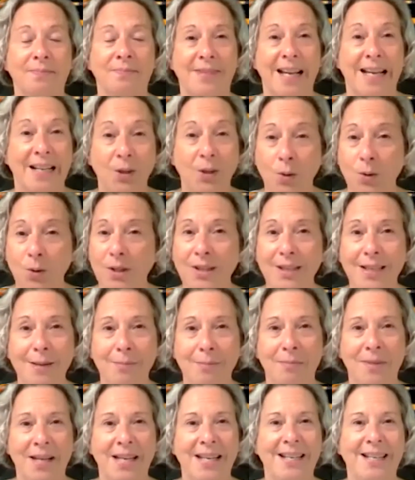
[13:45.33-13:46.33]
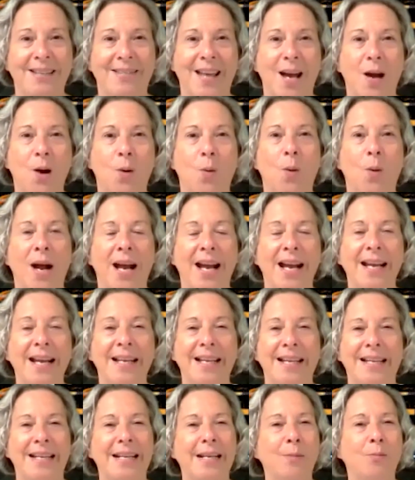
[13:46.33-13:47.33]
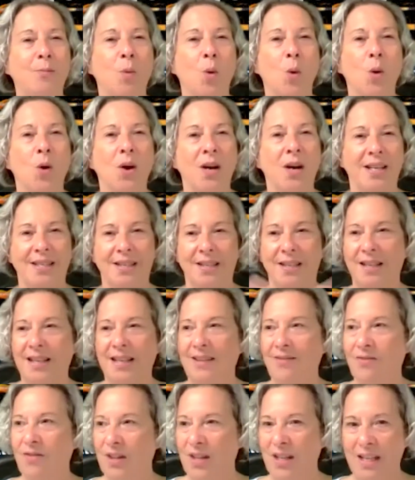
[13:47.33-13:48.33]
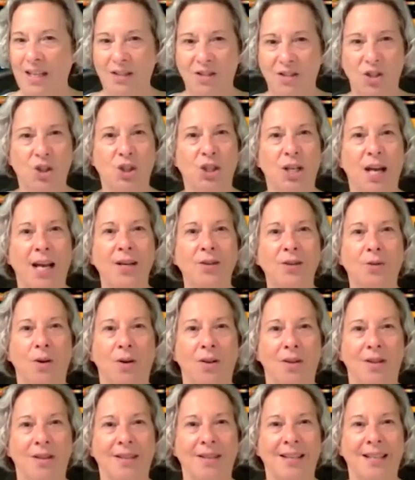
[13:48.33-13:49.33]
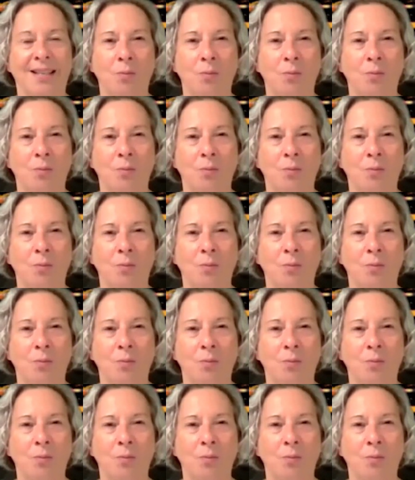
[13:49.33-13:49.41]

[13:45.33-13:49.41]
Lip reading: I don't look at men in that way anymore in general,